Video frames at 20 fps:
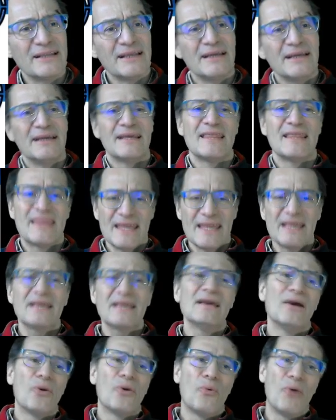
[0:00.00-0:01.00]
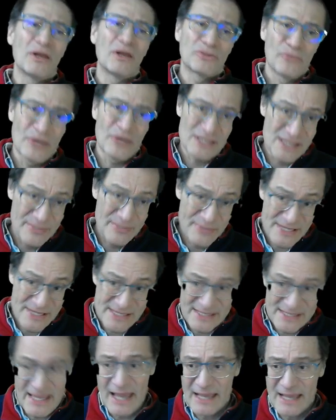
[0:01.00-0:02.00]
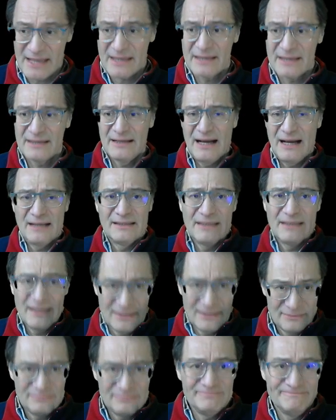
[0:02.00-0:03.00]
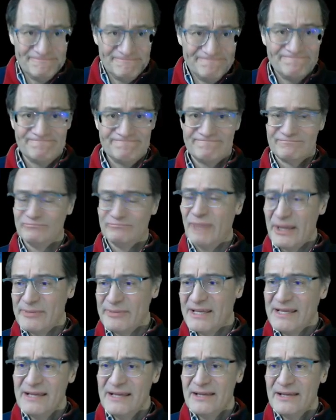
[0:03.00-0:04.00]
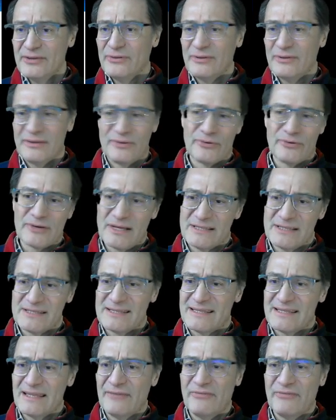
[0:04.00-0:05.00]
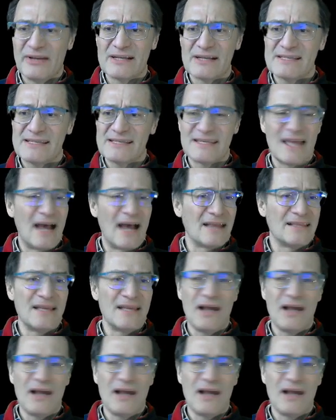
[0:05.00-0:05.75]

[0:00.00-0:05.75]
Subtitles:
think what was the mistake. And then maybe you can, the first idea